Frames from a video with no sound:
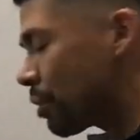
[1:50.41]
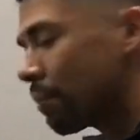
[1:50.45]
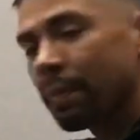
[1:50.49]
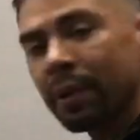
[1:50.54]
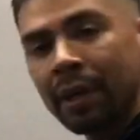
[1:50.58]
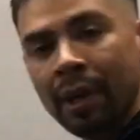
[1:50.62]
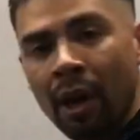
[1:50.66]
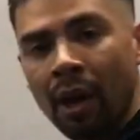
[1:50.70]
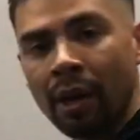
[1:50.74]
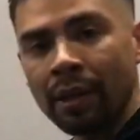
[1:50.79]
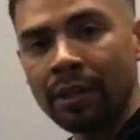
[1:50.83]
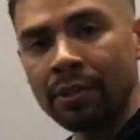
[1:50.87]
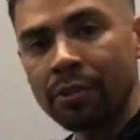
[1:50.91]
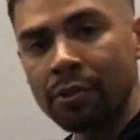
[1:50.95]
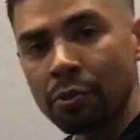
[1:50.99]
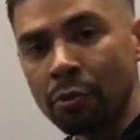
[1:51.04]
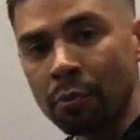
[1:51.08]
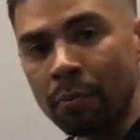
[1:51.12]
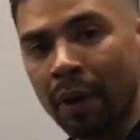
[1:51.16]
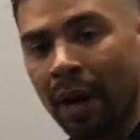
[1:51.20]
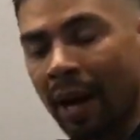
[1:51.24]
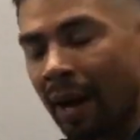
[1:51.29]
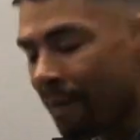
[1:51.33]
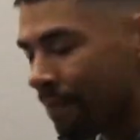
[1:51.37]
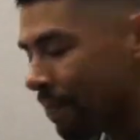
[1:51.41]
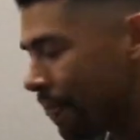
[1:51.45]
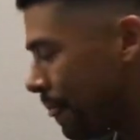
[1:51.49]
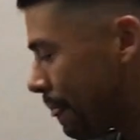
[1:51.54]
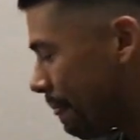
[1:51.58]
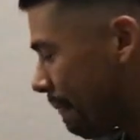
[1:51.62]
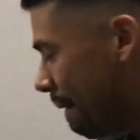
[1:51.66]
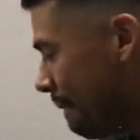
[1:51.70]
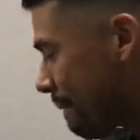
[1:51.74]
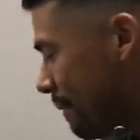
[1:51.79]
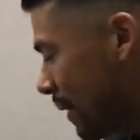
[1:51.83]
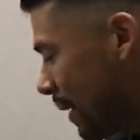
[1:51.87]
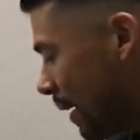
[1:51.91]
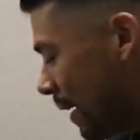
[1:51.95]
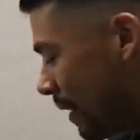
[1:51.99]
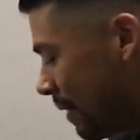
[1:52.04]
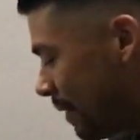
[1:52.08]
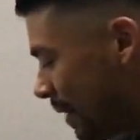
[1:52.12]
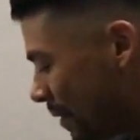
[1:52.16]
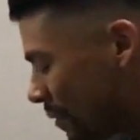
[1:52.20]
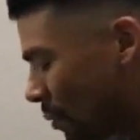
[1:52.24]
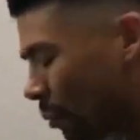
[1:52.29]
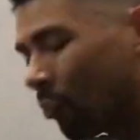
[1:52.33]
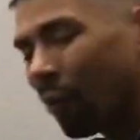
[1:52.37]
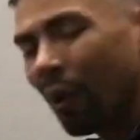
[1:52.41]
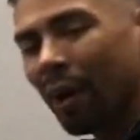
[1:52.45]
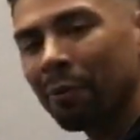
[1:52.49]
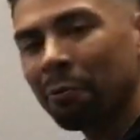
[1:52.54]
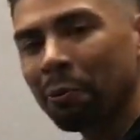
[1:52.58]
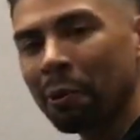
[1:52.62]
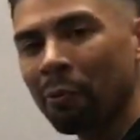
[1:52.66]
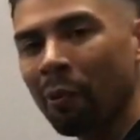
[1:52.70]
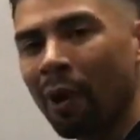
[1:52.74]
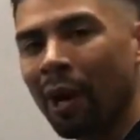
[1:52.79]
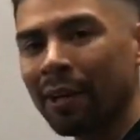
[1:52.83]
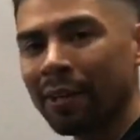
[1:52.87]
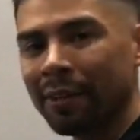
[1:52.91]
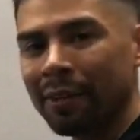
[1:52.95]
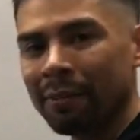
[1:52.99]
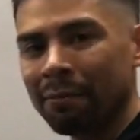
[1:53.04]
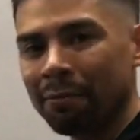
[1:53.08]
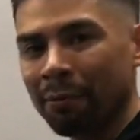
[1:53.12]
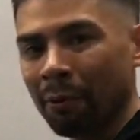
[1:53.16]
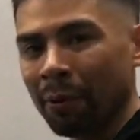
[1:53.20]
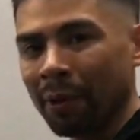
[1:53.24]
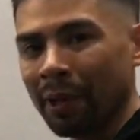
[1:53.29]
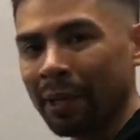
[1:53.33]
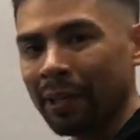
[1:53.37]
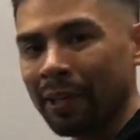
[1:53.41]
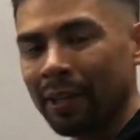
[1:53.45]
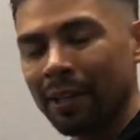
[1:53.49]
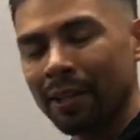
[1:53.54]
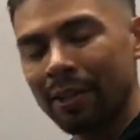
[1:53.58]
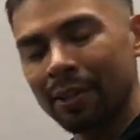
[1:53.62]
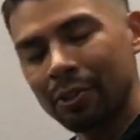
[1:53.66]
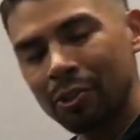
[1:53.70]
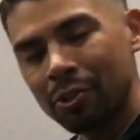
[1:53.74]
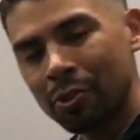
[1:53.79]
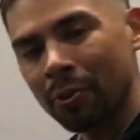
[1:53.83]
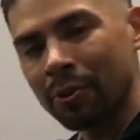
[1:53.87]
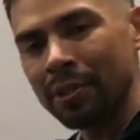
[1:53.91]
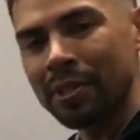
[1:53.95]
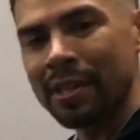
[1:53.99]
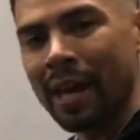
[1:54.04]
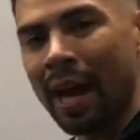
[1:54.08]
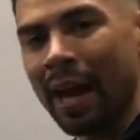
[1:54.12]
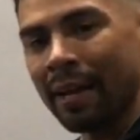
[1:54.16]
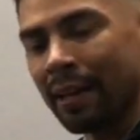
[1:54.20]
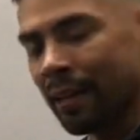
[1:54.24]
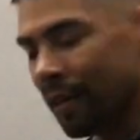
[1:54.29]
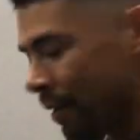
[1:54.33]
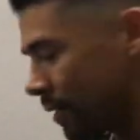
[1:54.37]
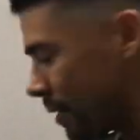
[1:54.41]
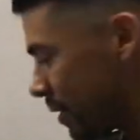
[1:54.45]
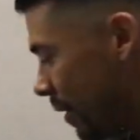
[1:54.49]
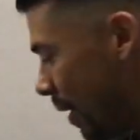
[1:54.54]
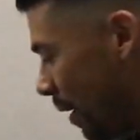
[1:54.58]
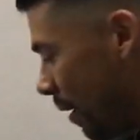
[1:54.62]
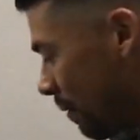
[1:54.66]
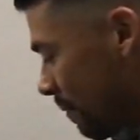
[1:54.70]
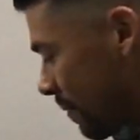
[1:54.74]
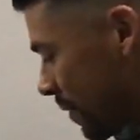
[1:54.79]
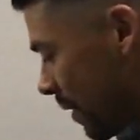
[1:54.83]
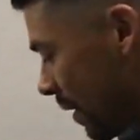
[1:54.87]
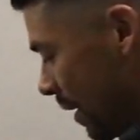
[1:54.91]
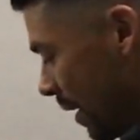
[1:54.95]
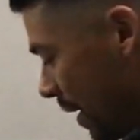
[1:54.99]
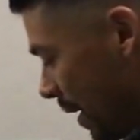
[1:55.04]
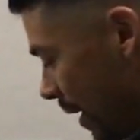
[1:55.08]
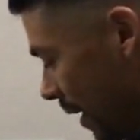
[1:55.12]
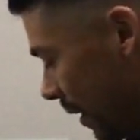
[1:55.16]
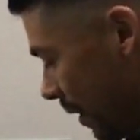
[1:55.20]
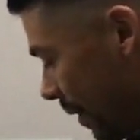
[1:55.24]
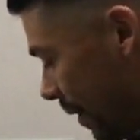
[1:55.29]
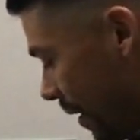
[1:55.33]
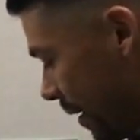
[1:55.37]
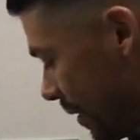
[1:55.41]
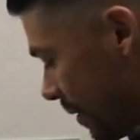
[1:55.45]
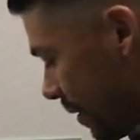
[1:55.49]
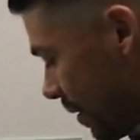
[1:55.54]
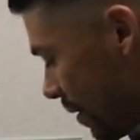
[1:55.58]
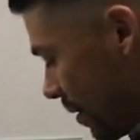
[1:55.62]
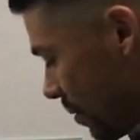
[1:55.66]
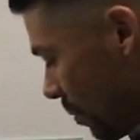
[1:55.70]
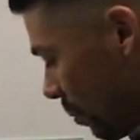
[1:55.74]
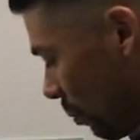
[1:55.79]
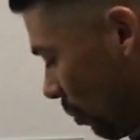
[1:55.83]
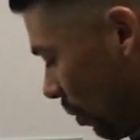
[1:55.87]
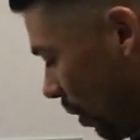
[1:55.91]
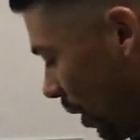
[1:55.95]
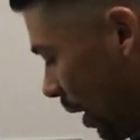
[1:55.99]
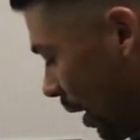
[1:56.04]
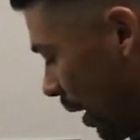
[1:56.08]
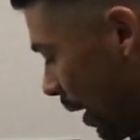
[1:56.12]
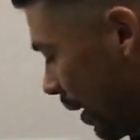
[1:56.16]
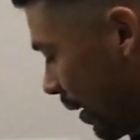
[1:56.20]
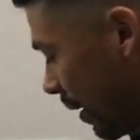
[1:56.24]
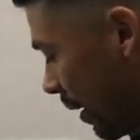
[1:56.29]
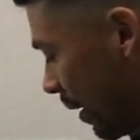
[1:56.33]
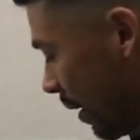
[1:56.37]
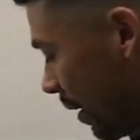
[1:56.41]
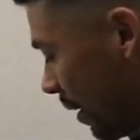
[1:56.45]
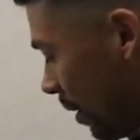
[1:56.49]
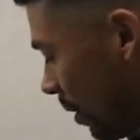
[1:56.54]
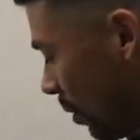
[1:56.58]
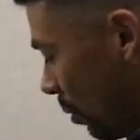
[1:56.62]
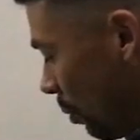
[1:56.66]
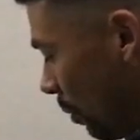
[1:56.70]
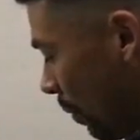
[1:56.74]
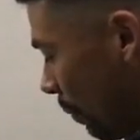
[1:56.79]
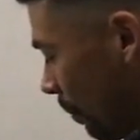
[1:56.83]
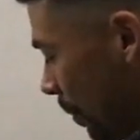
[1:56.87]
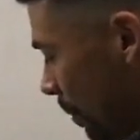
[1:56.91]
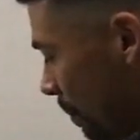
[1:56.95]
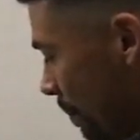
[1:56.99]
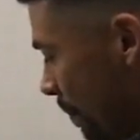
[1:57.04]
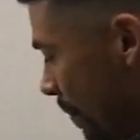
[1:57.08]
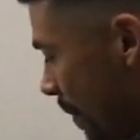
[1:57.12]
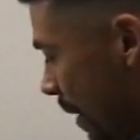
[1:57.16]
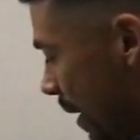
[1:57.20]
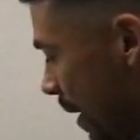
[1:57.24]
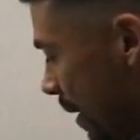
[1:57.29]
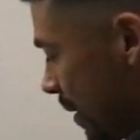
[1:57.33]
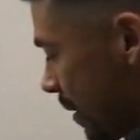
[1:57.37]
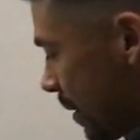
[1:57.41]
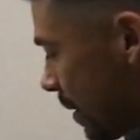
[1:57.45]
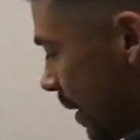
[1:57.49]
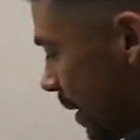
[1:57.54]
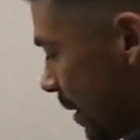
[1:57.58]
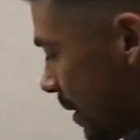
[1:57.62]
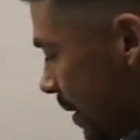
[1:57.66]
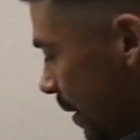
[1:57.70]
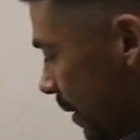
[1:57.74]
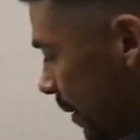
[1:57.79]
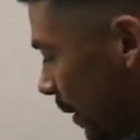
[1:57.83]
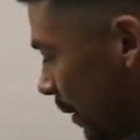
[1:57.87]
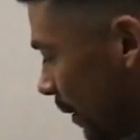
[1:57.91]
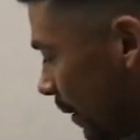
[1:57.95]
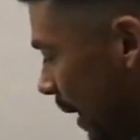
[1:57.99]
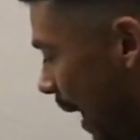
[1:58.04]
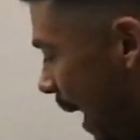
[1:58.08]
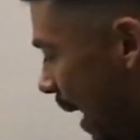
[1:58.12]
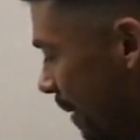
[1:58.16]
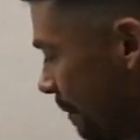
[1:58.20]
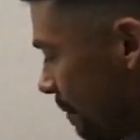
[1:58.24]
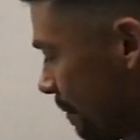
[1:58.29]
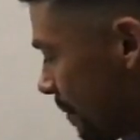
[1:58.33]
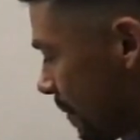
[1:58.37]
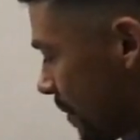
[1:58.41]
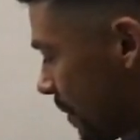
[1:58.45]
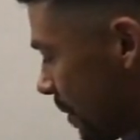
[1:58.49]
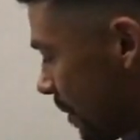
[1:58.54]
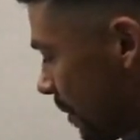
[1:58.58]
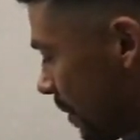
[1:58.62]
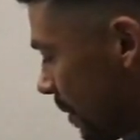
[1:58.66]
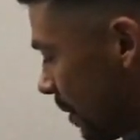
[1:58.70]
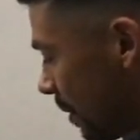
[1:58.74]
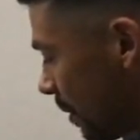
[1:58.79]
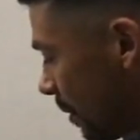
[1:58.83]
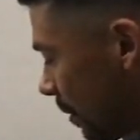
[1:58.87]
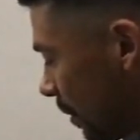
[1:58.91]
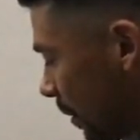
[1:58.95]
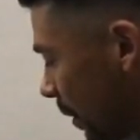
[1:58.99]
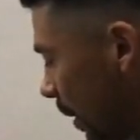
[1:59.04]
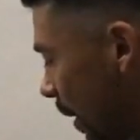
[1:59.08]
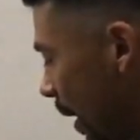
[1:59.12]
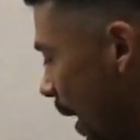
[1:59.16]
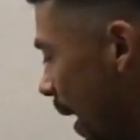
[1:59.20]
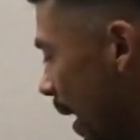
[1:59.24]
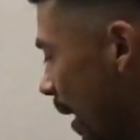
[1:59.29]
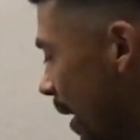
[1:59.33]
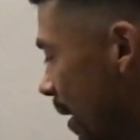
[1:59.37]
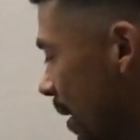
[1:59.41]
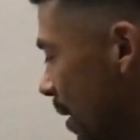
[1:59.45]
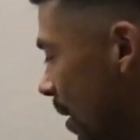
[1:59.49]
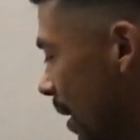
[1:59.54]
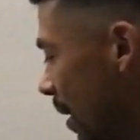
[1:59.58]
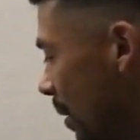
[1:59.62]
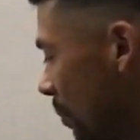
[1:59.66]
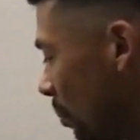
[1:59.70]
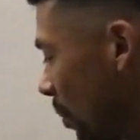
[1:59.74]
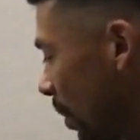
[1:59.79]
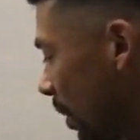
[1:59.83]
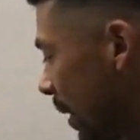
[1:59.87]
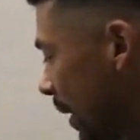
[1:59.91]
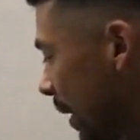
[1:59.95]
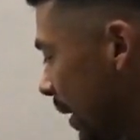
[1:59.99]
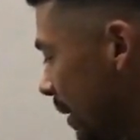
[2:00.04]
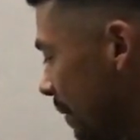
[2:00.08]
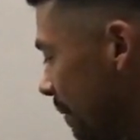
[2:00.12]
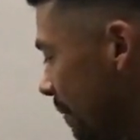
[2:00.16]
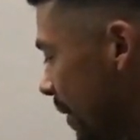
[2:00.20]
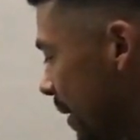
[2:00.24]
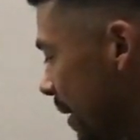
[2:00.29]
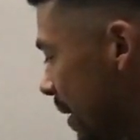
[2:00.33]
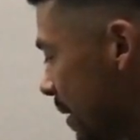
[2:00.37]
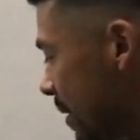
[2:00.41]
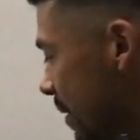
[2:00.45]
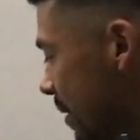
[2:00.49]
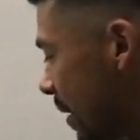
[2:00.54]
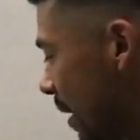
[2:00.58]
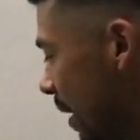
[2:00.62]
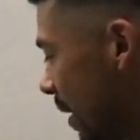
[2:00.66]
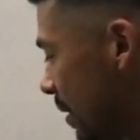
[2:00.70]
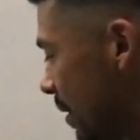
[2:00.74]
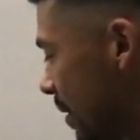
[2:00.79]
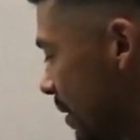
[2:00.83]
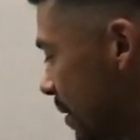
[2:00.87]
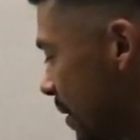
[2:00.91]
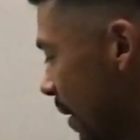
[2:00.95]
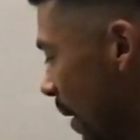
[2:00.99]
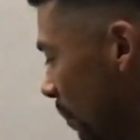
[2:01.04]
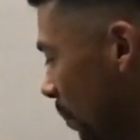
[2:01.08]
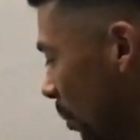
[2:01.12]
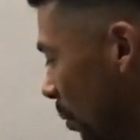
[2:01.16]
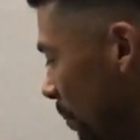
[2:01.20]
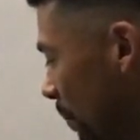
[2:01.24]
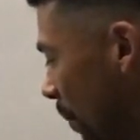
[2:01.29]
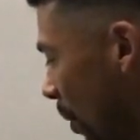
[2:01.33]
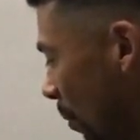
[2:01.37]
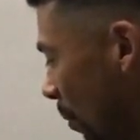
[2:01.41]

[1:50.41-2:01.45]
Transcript: chip it on and two-putt. And then the one we want to avoid, short-siding ourselves. This is the one where we miss to the left, okay? And we're going to give this double